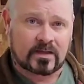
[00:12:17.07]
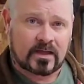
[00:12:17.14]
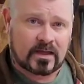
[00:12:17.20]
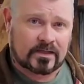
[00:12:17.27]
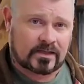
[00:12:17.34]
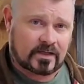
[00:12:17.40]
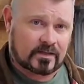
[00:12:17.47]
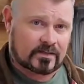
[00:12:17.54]

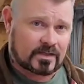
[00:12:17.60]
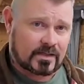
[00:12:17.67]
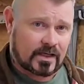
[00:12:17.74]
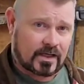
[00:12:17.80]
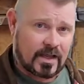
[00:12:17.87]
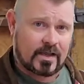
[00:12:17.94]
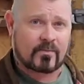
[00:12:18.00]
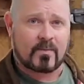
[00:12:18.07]
And the other thing I
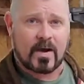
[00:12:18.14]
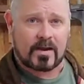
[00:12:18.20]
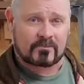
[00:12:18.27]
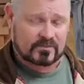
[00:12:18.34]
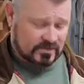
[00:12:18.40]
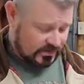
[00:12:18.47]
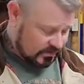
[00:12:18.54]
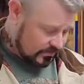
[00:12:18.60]
like about
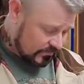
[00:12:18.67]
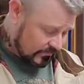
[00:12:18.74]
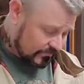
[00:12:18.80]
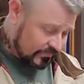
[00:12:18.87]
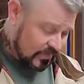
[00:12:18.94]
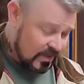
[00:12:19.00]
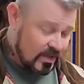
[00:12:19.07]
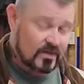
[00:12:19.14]
them too,
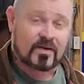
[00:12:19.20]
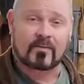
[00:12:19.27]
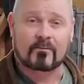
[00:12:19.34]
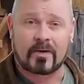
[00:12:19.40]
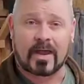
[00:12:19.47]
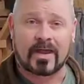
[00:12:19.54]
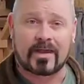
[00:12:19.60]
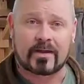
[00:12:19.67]
they're
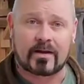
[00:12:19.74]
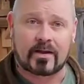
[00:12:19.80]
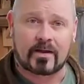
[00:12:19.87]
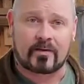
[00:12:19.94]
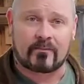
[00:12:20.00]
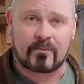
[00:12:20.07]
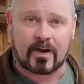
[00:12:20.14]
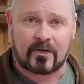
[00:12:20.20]
made
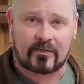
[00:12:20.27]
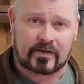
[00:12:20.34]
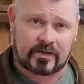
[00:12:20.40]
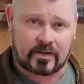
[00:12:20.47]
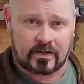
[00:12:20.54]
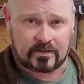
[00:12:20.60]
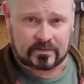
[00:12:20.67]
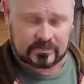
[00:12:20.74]
in
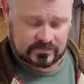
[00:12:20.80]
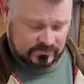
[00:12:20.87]
America.